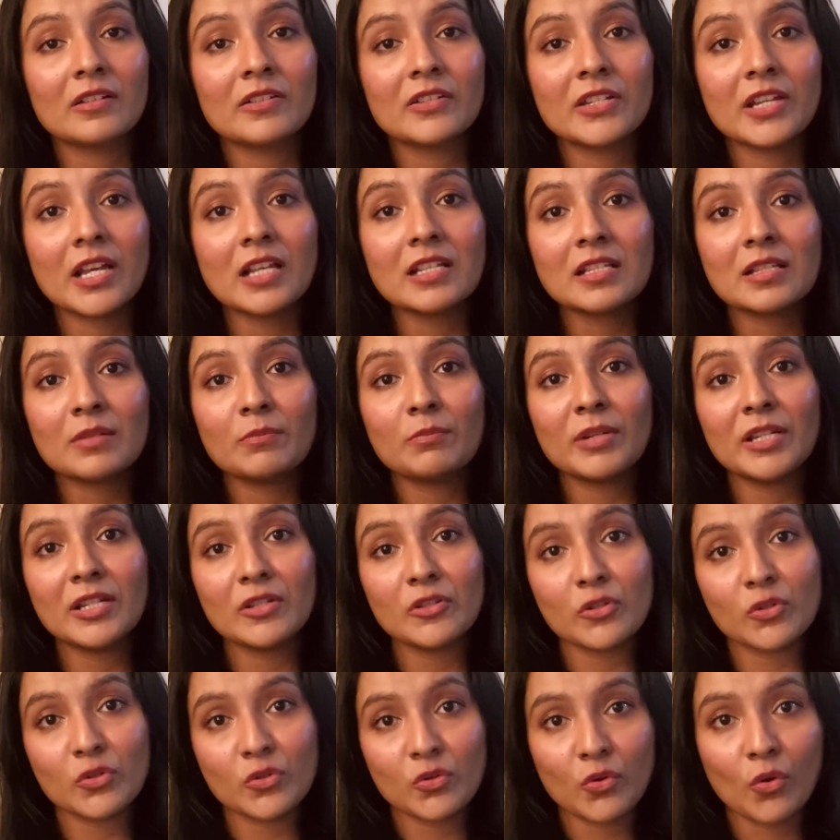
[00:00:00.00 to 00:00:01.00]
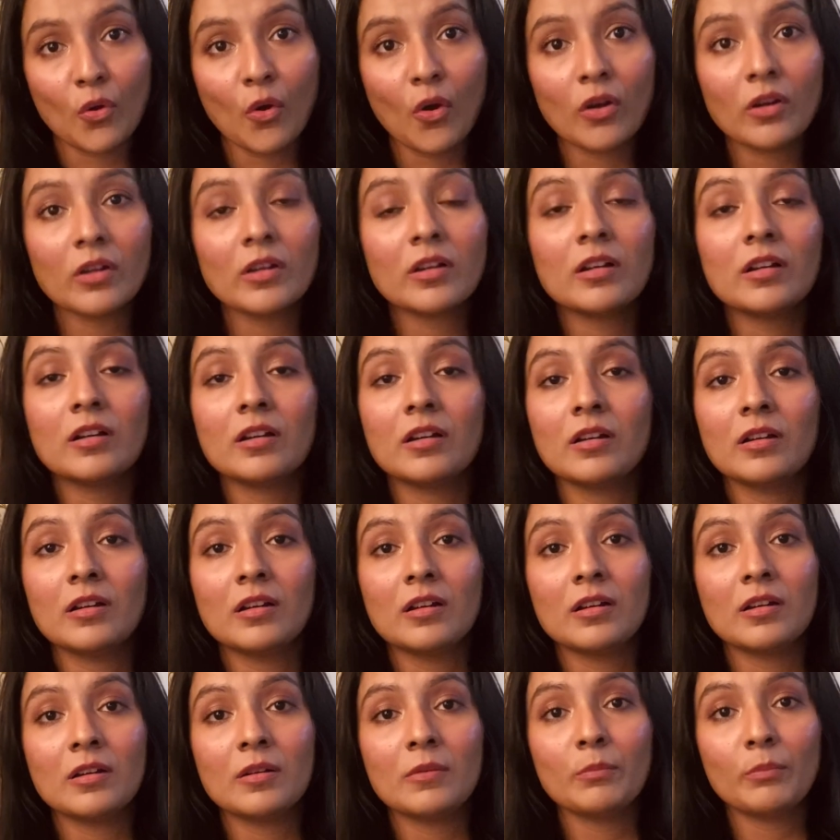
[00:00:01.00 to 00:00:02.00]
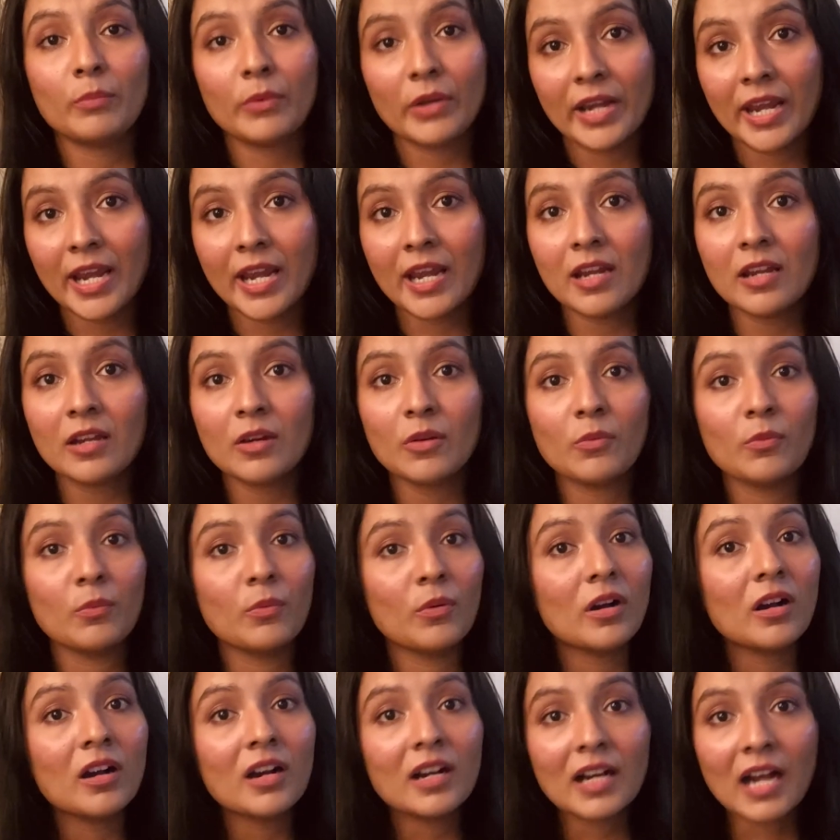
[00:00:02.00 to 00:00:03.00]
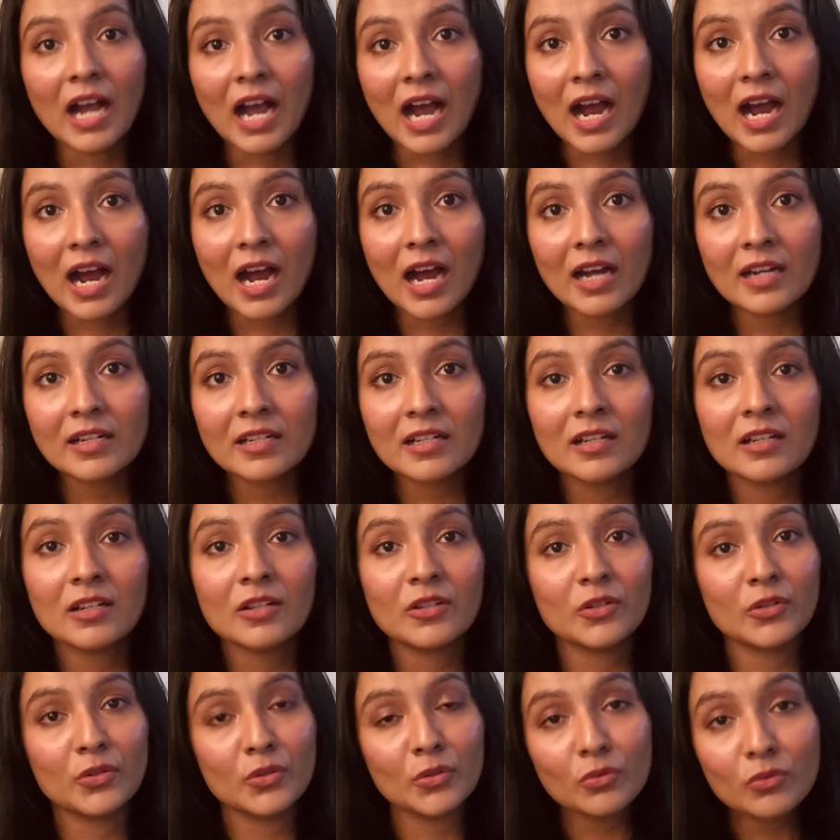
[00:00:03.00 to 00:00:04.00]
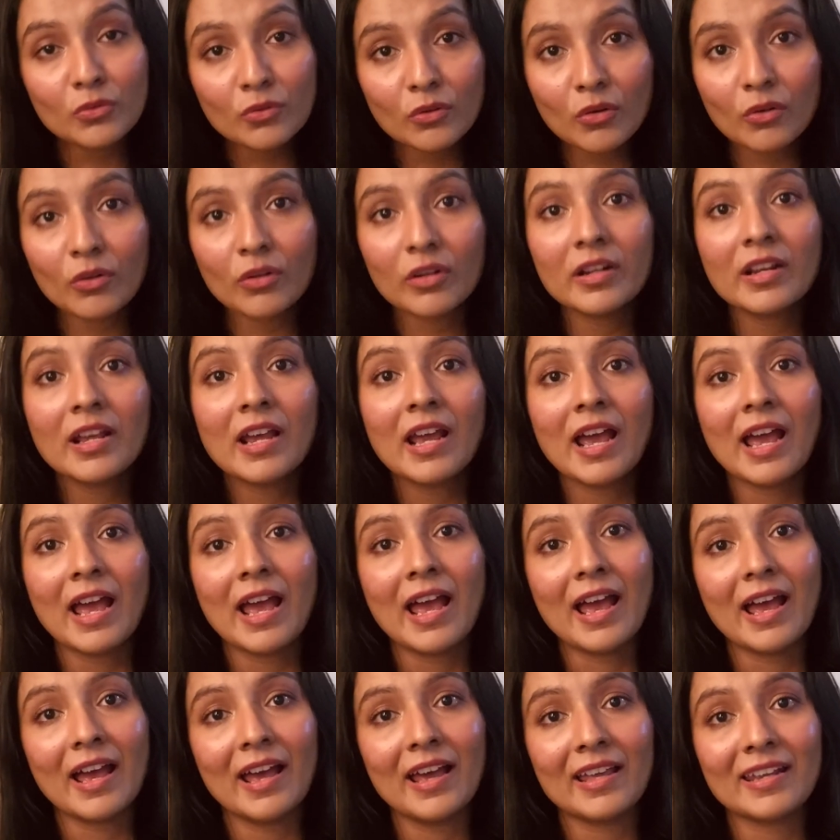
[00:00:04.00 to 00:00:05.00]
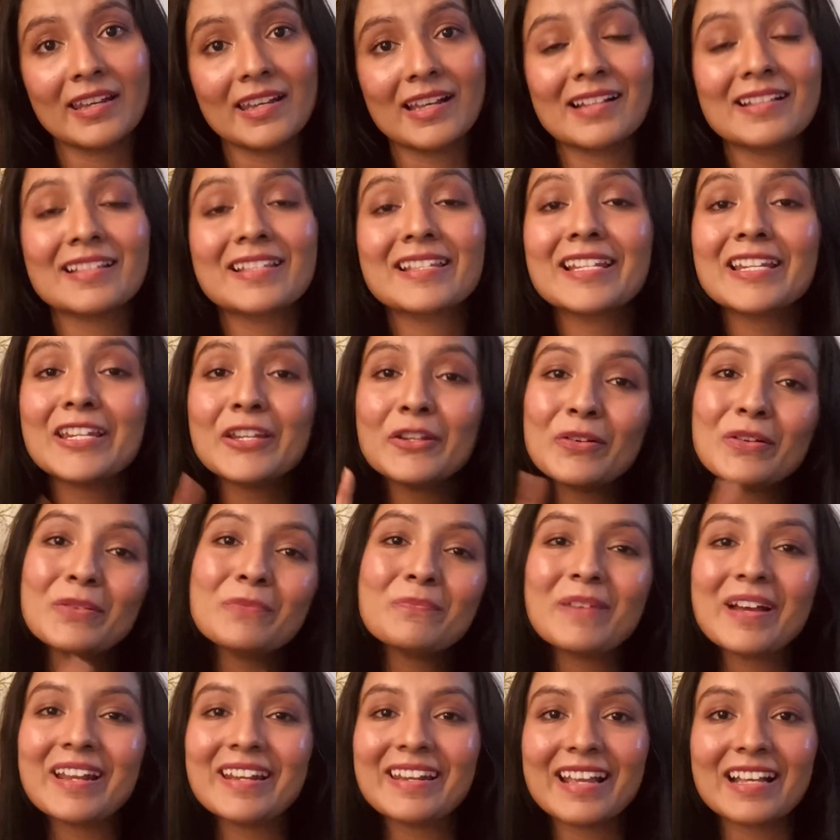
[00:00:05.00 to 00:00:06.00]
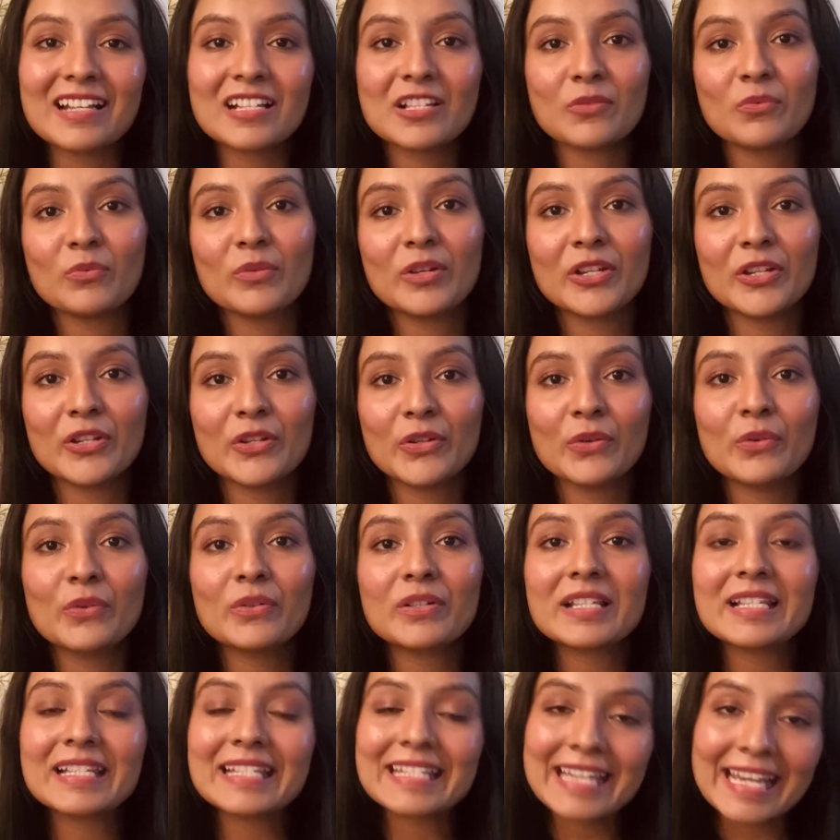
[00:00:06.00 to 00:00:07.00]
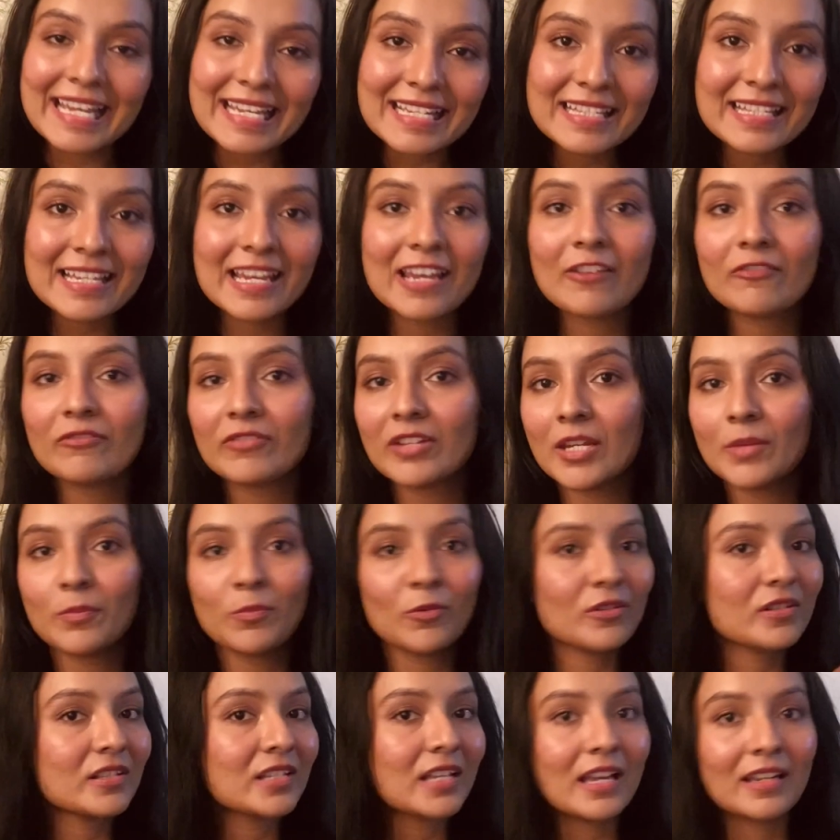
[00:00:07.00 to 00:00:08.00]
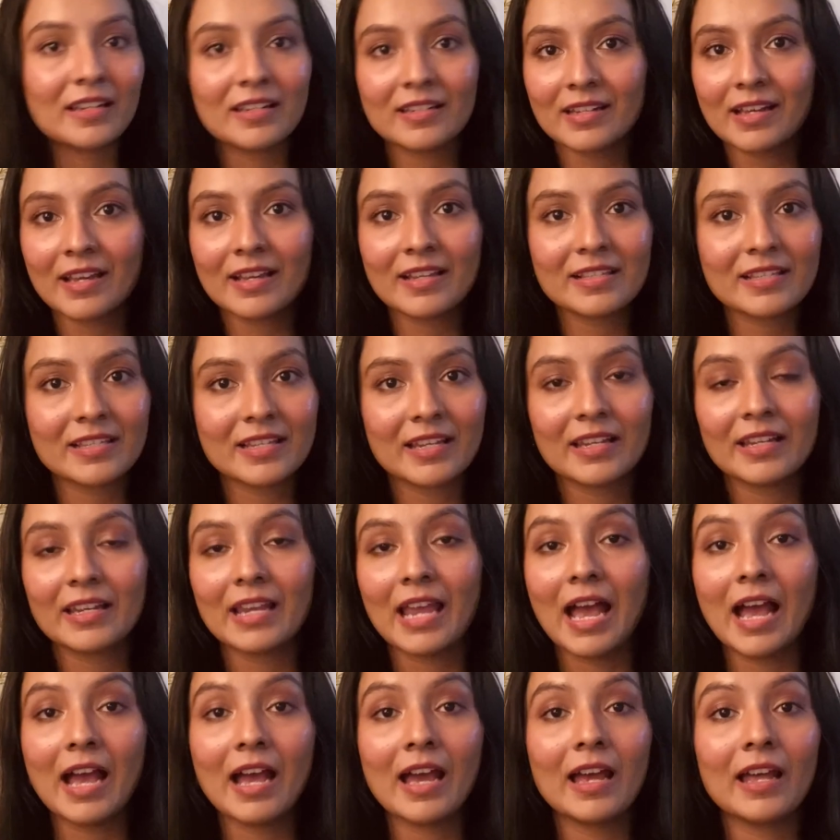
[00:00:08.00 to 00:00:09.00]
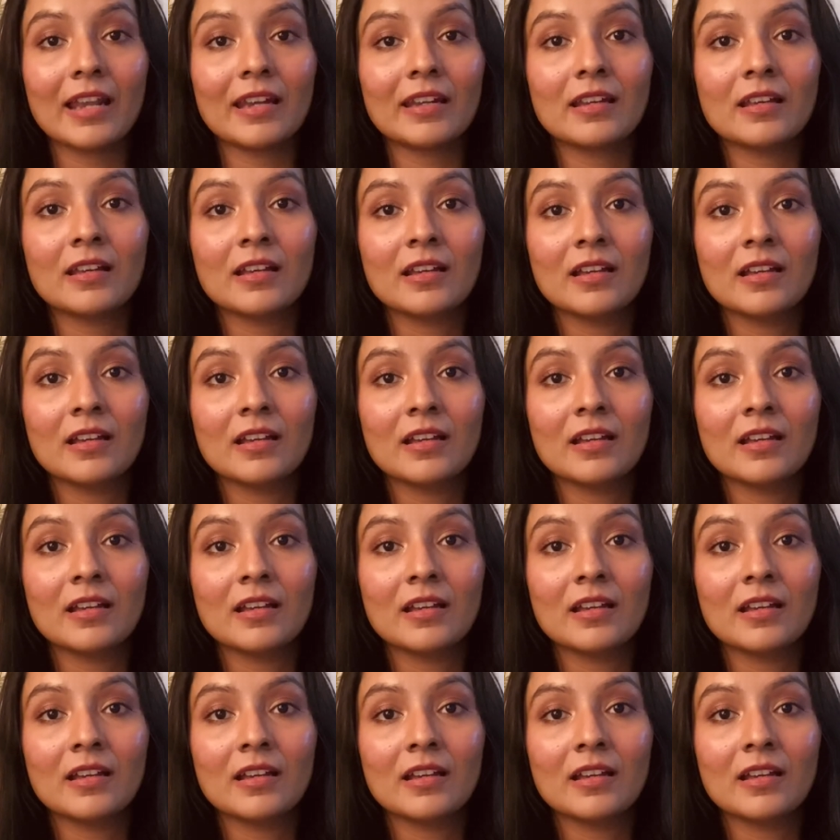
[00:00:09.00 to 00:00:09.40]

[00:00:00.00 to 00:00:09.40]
just be strong, pray, work hard, do good. And I'll see you in my next video. Stay safe, keep on sanitizing, and